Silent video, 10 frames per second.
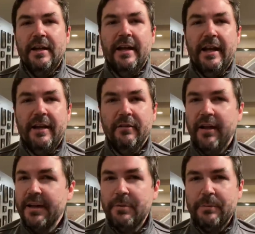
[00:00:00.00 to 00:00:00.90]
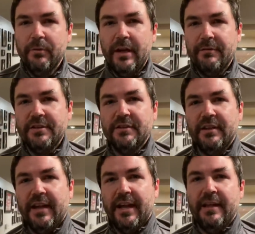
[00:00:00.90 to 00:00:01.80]
And a lot of people
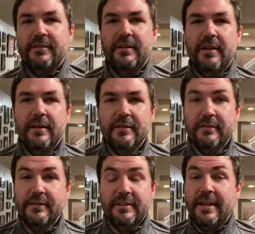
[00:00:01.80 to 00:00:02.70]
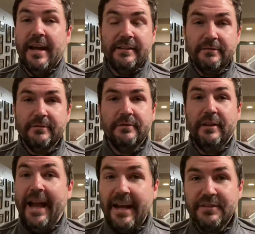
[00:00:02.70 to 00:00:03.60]
obviously did not
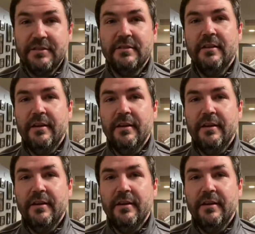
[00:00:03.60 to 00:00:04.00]
last.